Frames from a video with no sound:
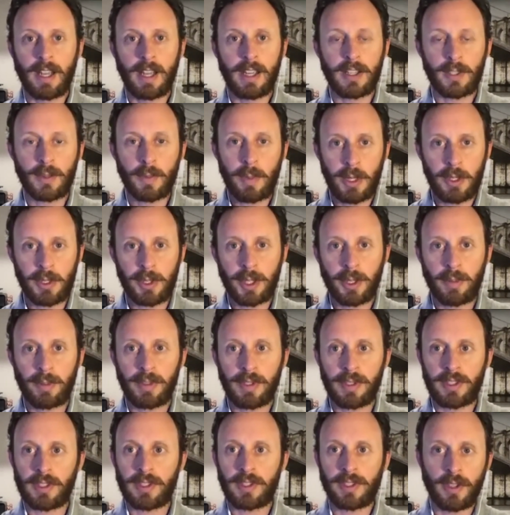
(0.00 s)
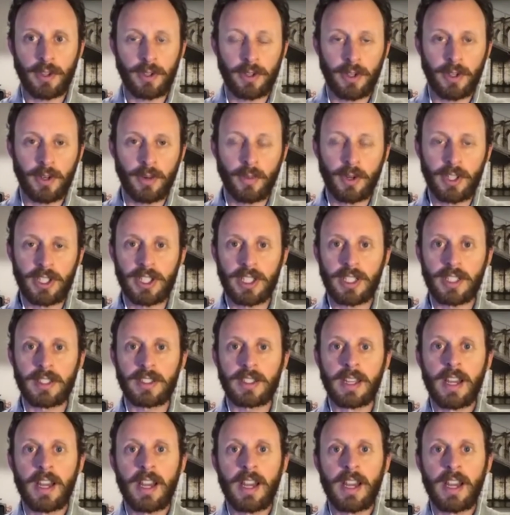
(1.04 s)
especially a business owner, which is,